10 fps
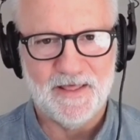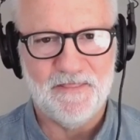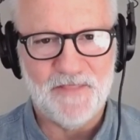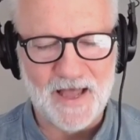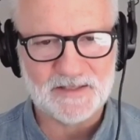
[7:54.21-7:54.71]

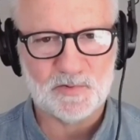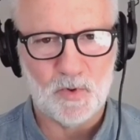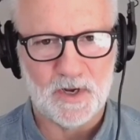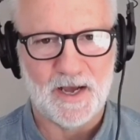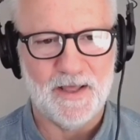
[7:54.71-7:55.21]
And that
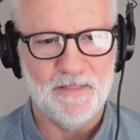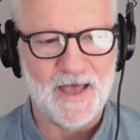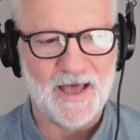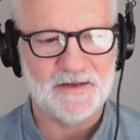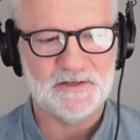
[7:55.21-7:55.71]

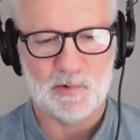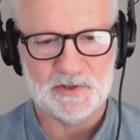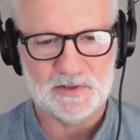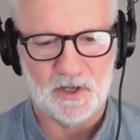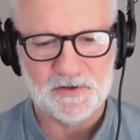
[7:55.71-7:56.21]
is the
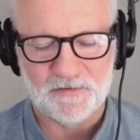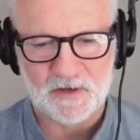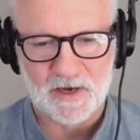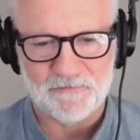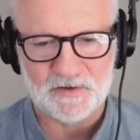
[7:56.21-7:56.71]
result of
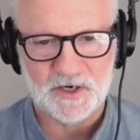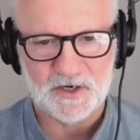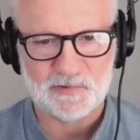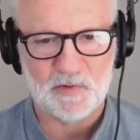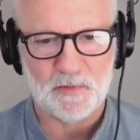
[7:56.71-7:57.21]
the
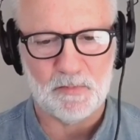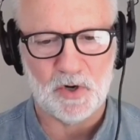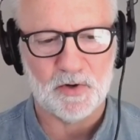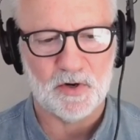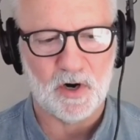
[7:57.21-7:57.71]
conversation with my
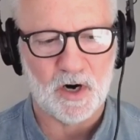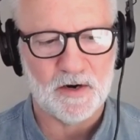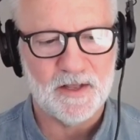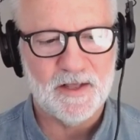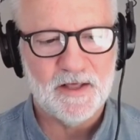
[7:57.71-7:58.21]
broken
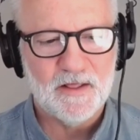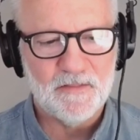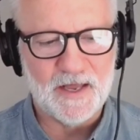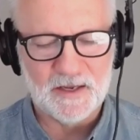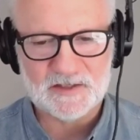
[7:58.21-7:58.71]
heart
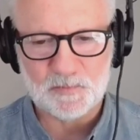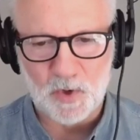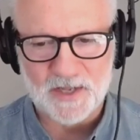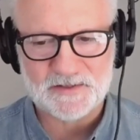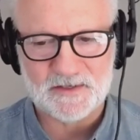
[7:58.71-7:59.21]
that
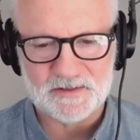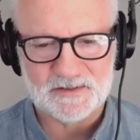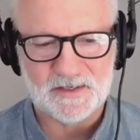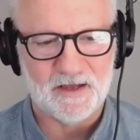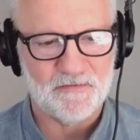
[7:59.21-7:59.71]
expressed
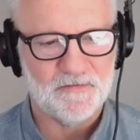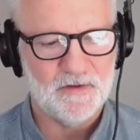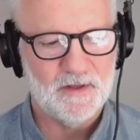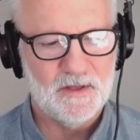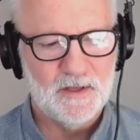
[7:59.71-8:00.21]

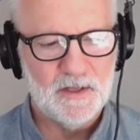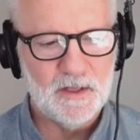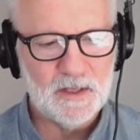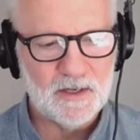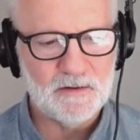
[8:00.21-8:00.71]
itself
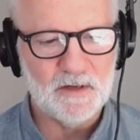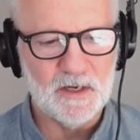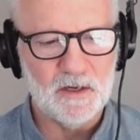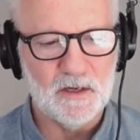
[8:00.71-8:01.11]
in